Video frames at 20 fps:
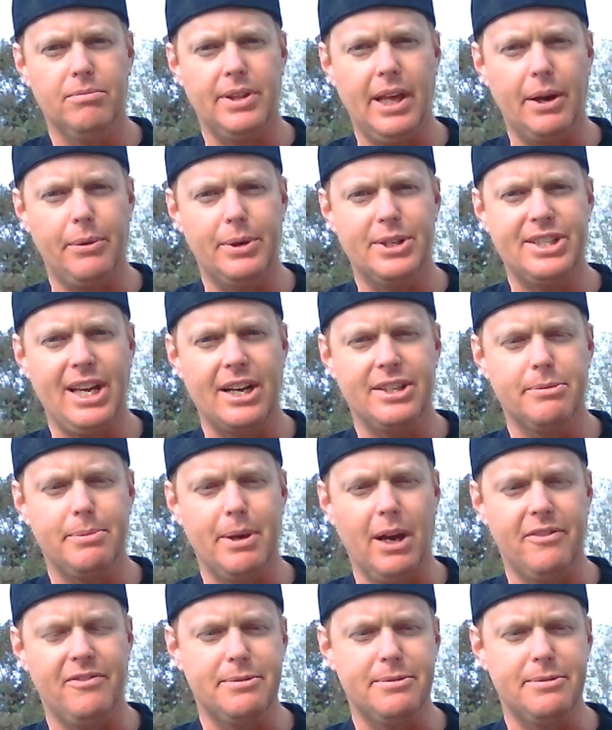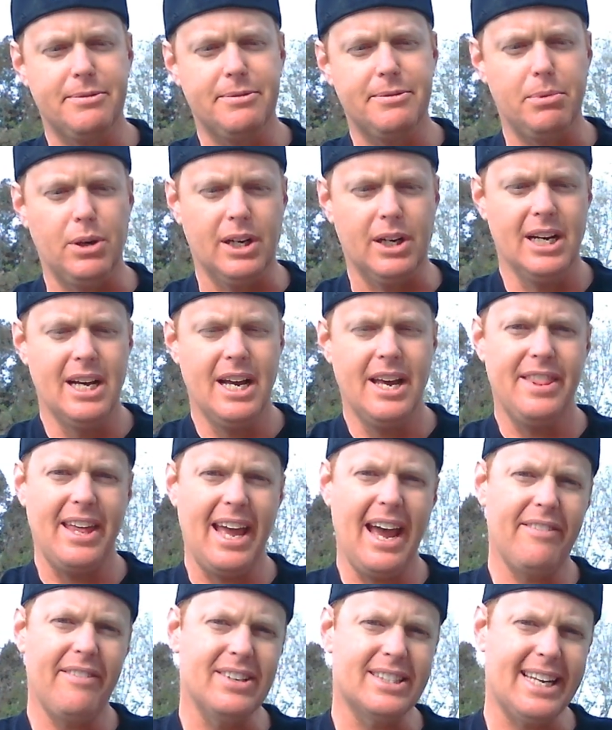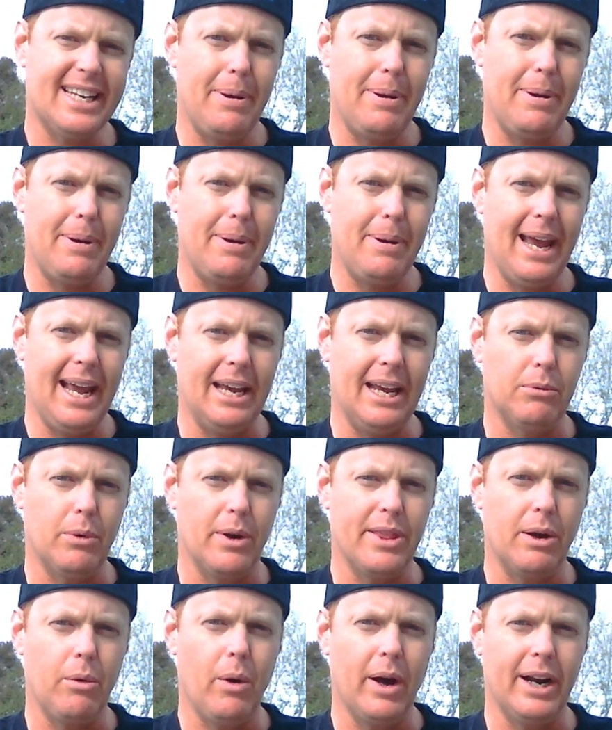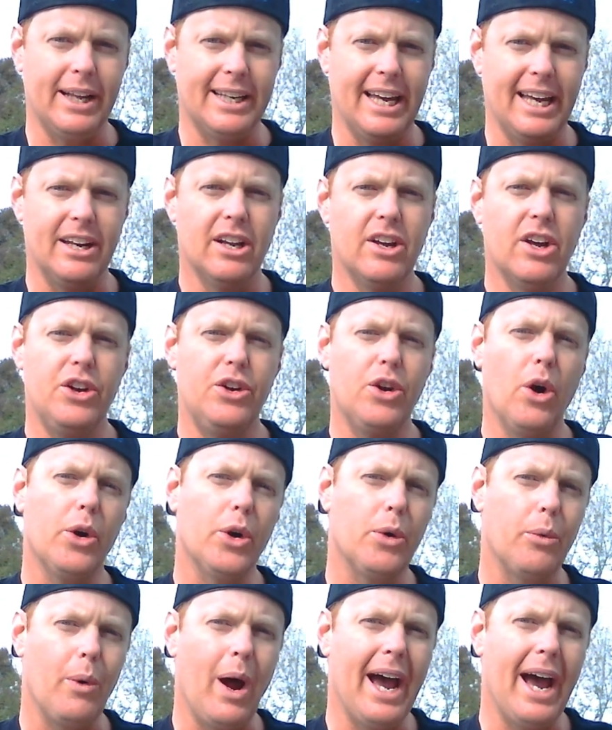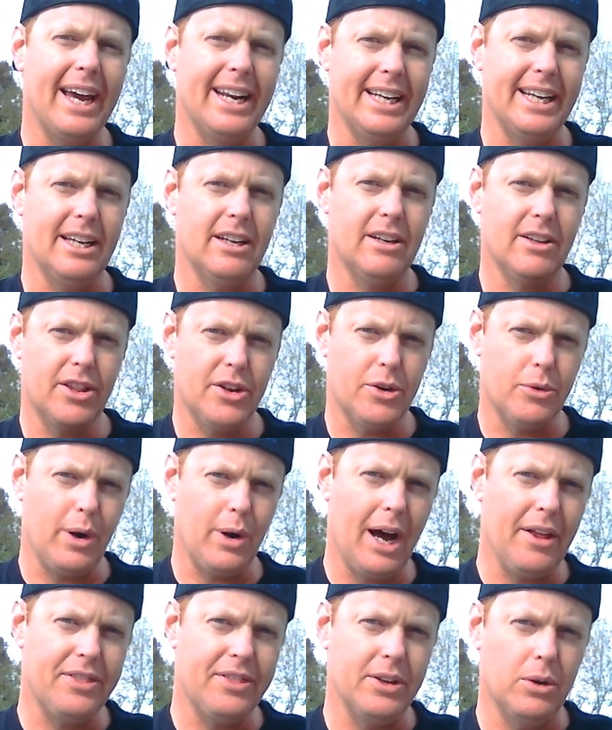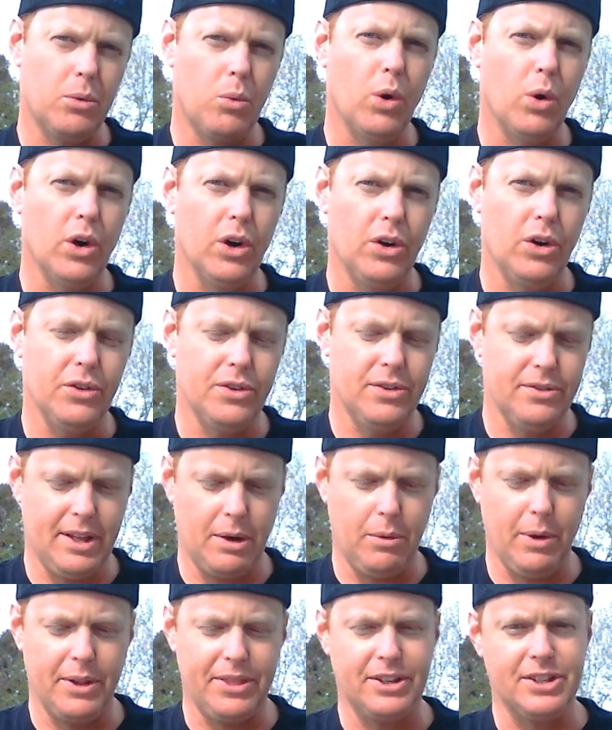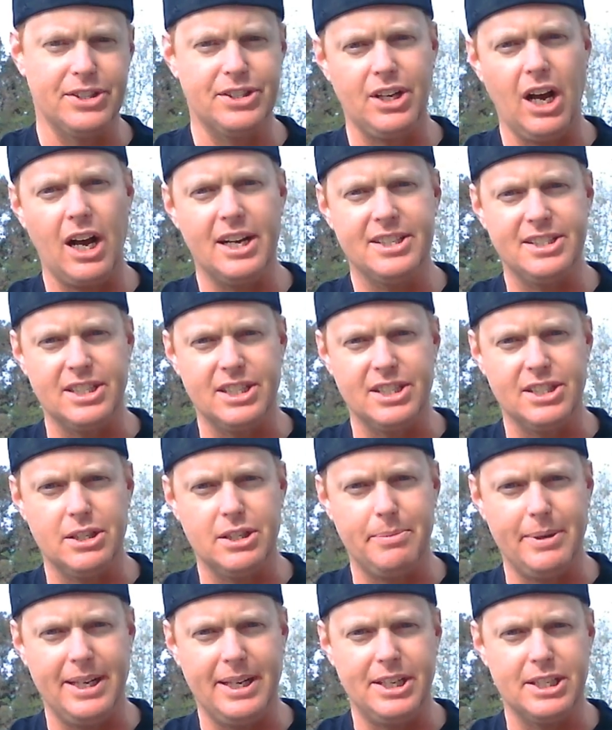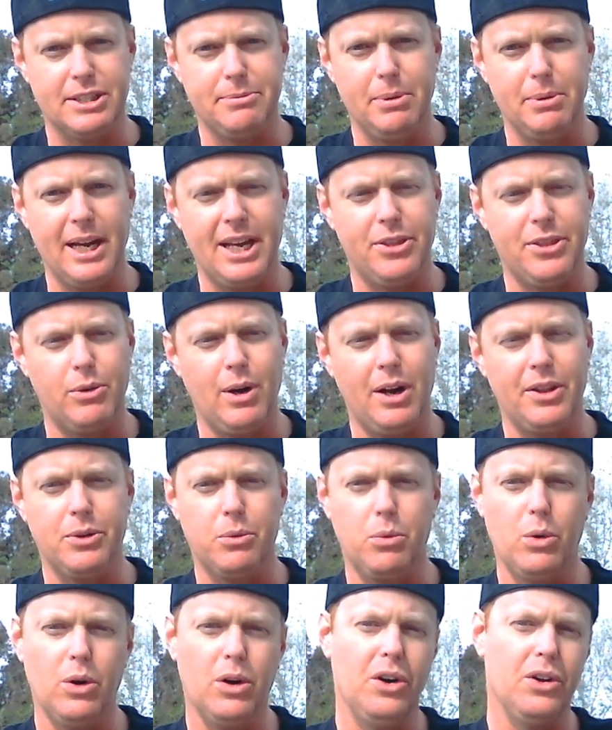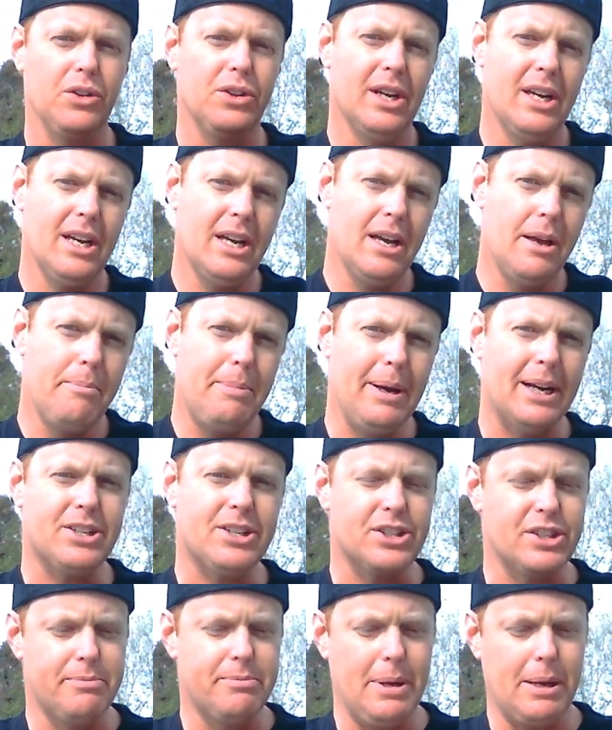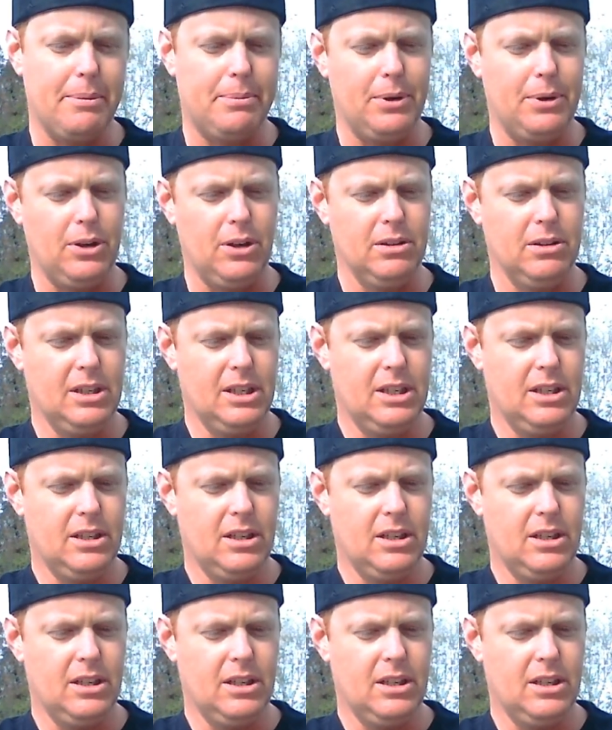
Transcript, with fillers: They reached out to me on Facebook. They have this campaign where they want to get notoriety throughout the world. They want their sauces to be displayed throughout the world. Pictures of people